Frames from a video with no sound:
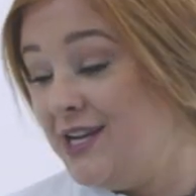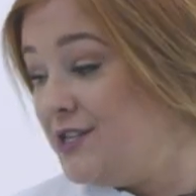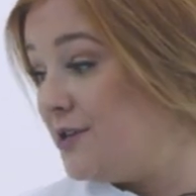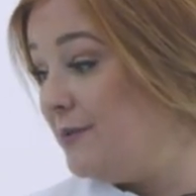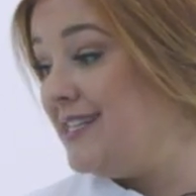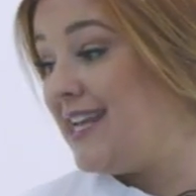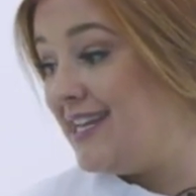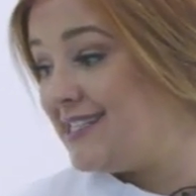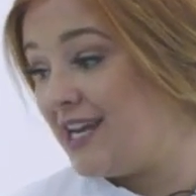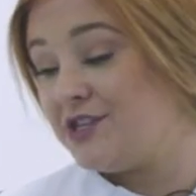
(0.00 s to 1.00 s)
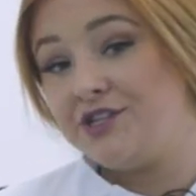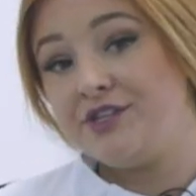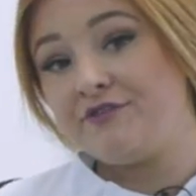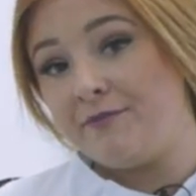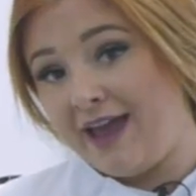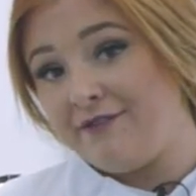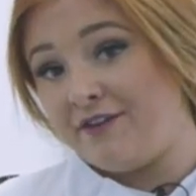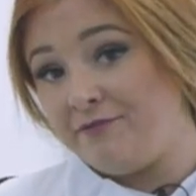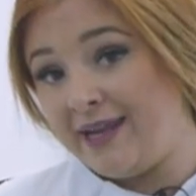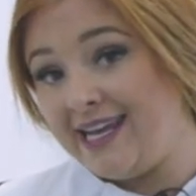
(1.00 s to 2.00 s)
So we take sections from
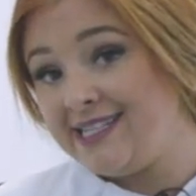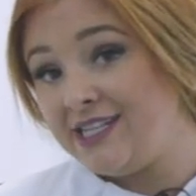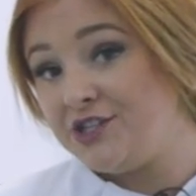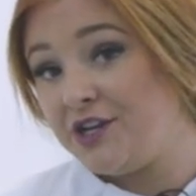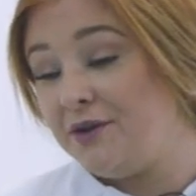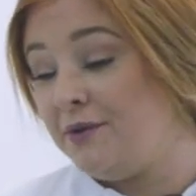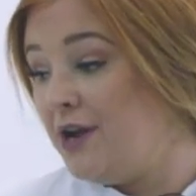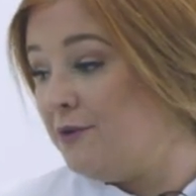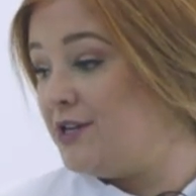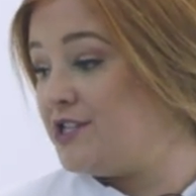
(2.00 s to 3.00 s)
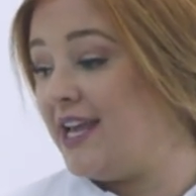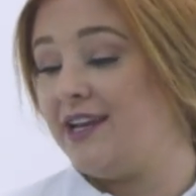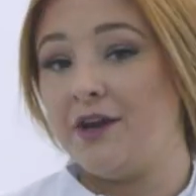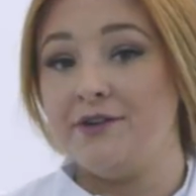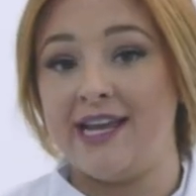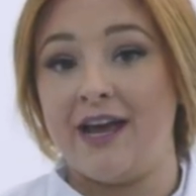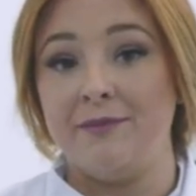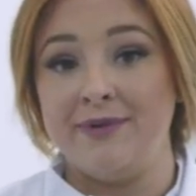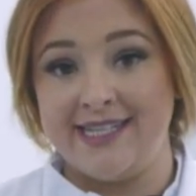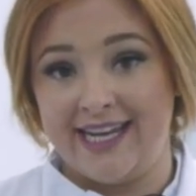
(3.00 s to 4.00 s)
FFPE tissue, which then go down a
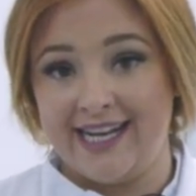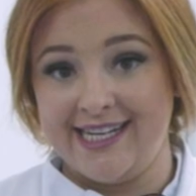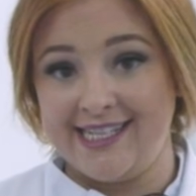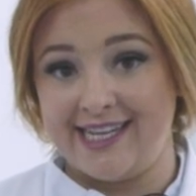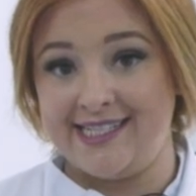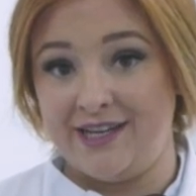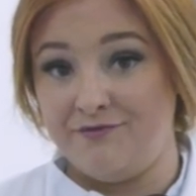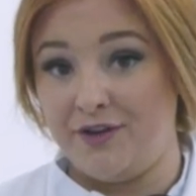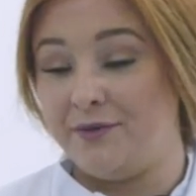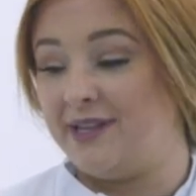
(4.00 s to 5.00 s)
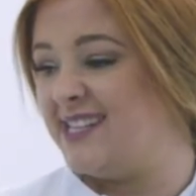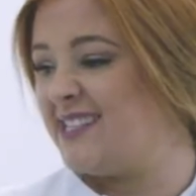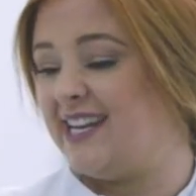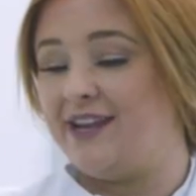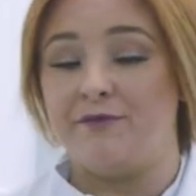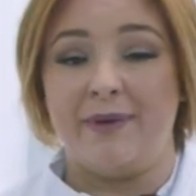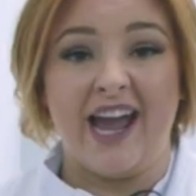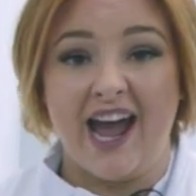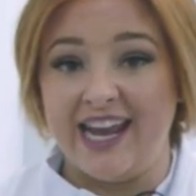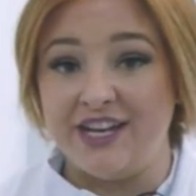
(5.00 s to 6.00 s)
particular testing route, and this can either be
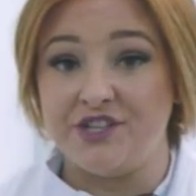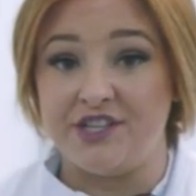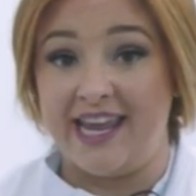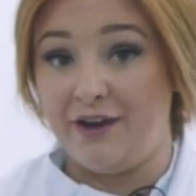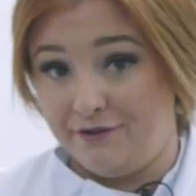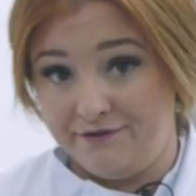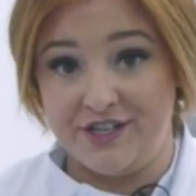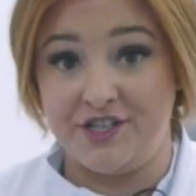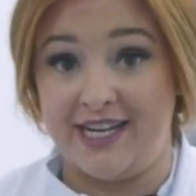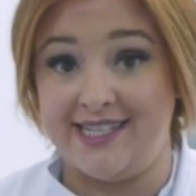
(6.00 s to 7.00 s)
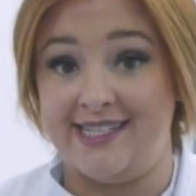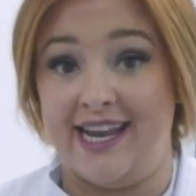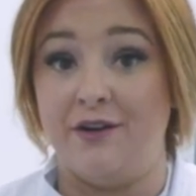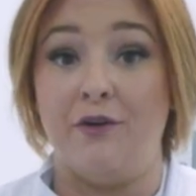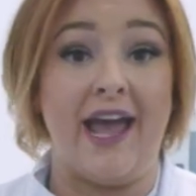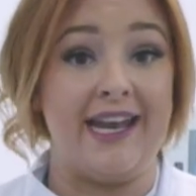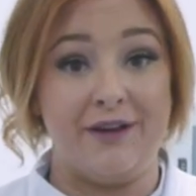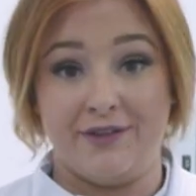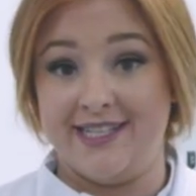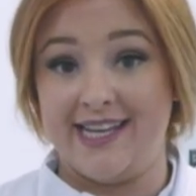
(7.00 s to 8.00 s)
IHC or fish testing or any
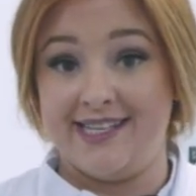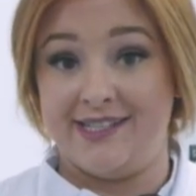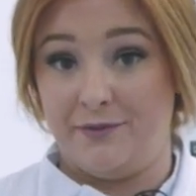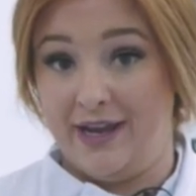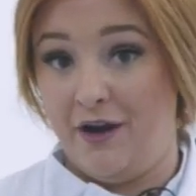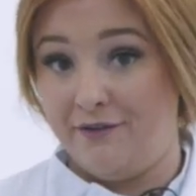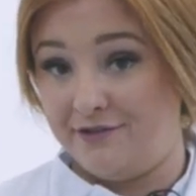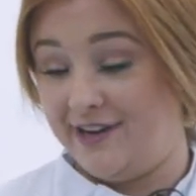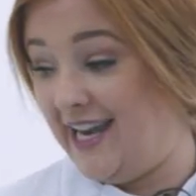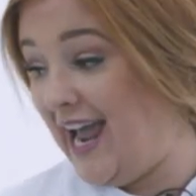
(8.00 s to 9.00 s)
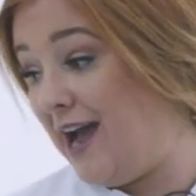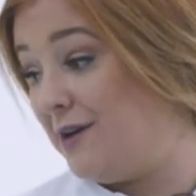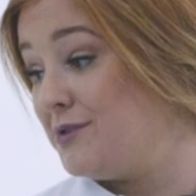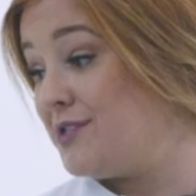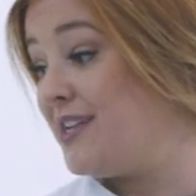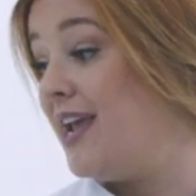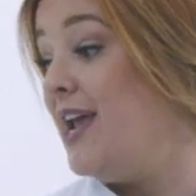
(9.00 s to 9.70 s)
other test that we offer in-house.